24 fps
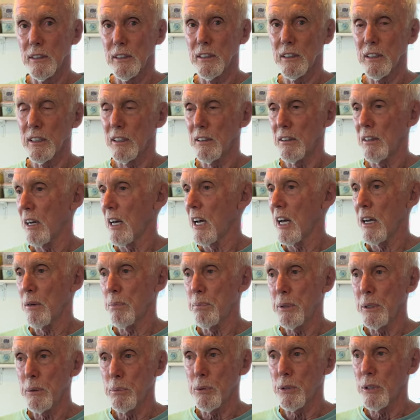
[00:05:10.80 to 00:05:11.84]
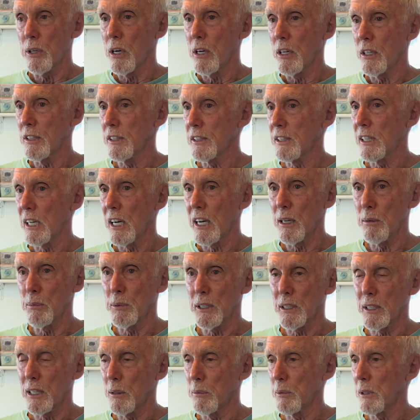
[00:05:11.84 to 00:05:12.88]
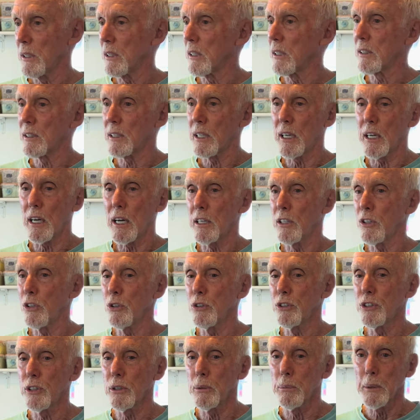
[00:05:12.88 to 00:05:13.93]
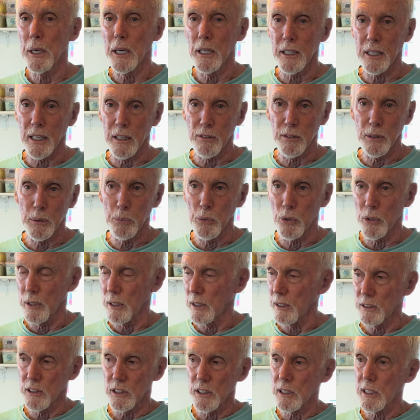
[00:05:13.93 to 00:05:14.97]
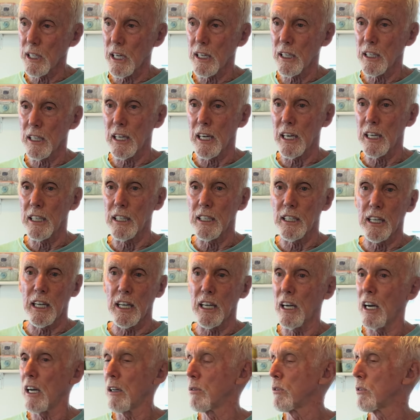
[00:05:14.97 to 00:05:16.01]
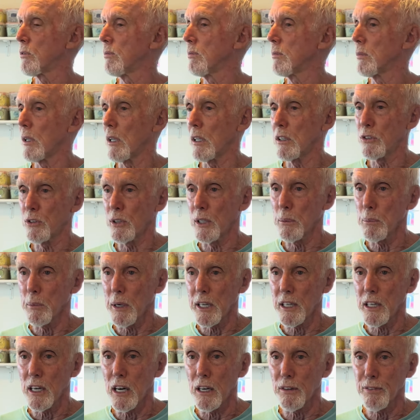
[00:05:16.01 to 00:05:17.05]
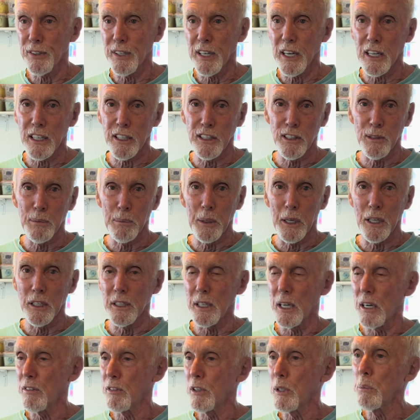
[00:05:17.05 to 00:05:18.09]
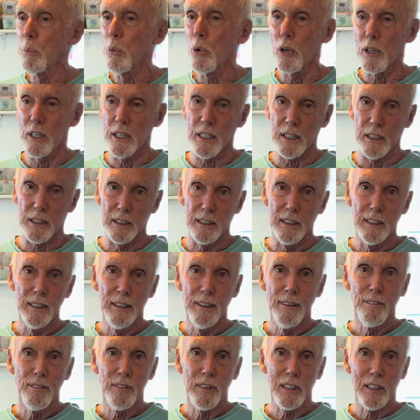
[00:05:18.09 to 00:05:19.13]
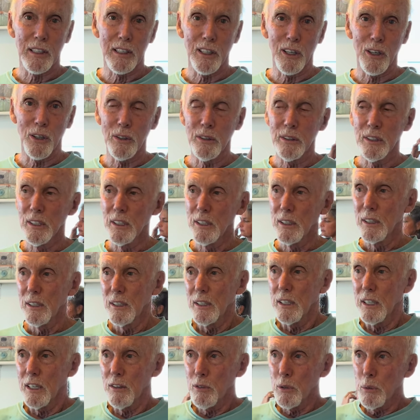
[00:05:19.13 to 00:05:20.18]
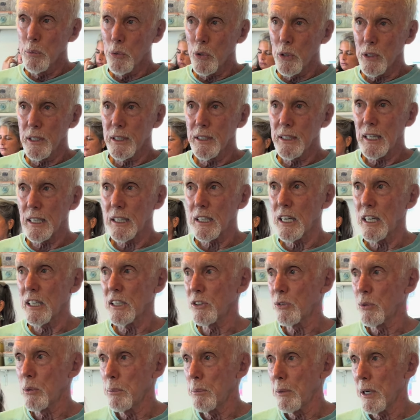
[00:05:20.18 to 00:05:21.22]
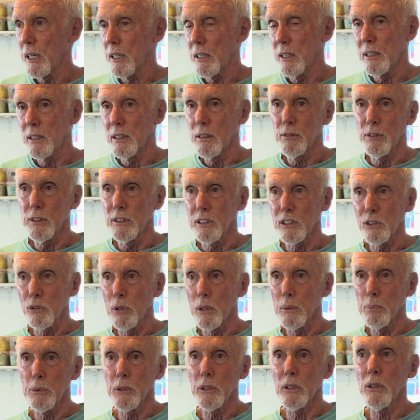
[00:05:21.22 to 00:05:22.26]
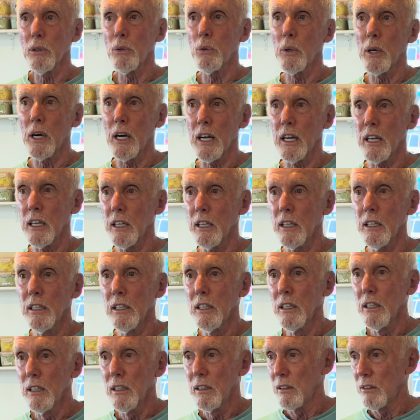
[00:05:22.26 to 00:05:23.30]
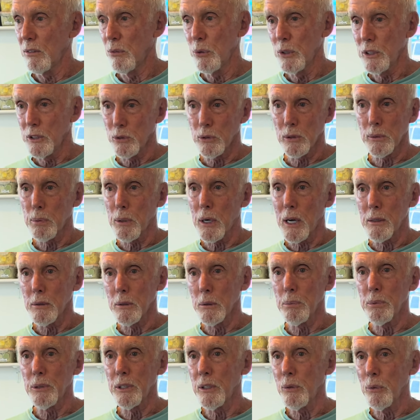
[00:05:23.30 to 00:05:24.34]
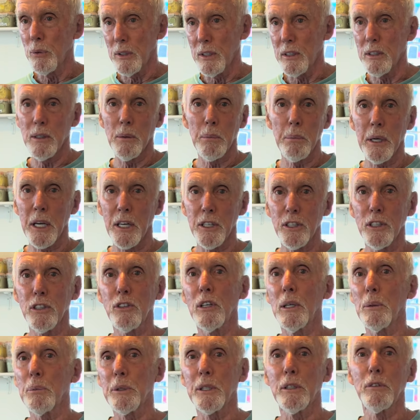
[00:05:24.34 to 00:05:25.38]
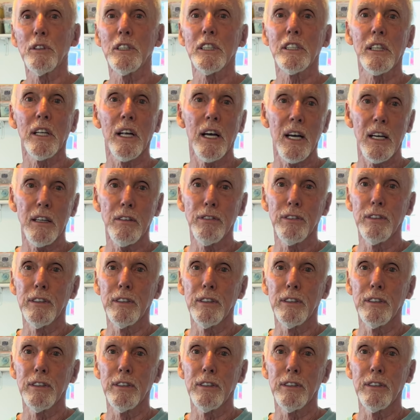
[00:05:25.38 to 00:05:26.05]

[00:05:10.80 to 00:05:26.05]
And I have people all the time that come in and they say, I use your mug every morning. Just had a guy today, I drink my coffee out of your mug every morning, you know. Every morning that guy's reminded of this trip to Hawaii, which was probably one of the better trips of his life.